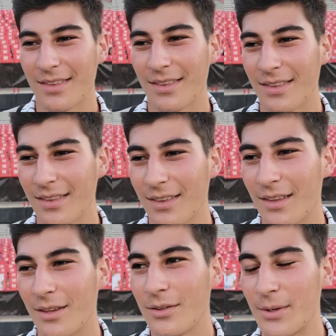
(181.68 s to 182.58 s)
you today?
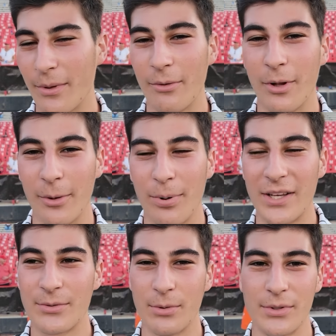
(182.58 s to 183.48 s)
Something that really
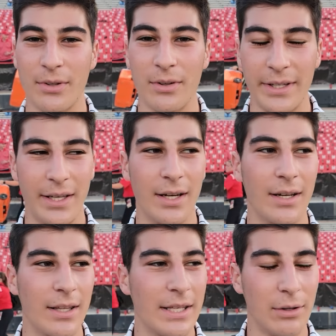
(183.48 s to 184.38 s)
impressed me was
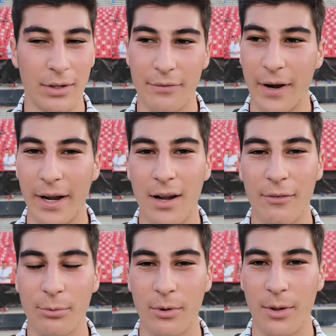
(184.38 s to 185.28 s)
Leah. He looked very
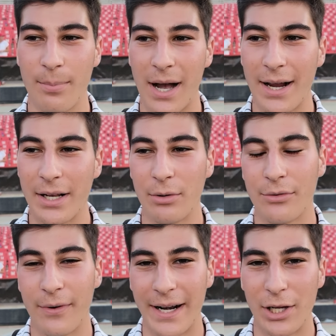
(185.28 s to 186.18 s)
comfortable in the pocket. He
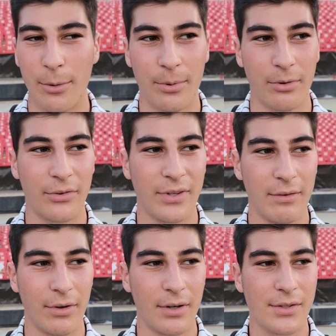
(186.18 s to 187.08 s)
was finding open
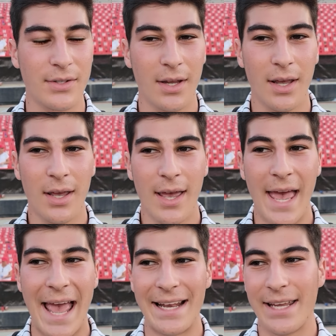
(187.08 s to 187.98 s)
receivers.
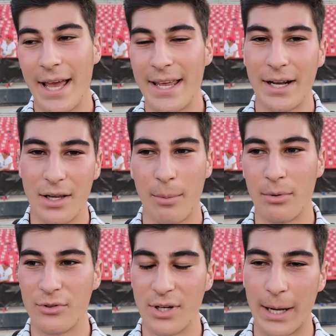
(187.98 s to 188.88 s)
And yeah, he had a
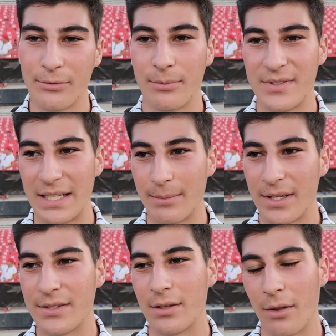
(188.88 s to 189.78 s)
couple of drops from
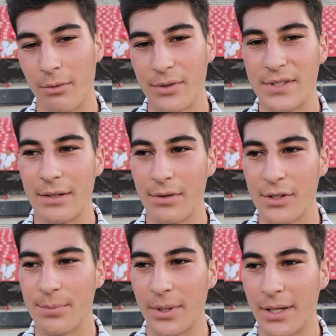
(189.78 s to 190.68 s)
Demus and other
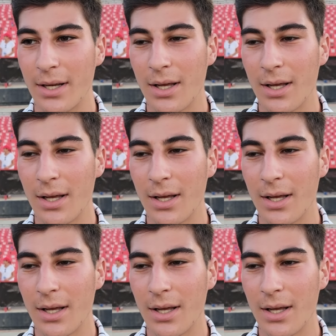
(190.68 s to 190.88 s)
receivers, but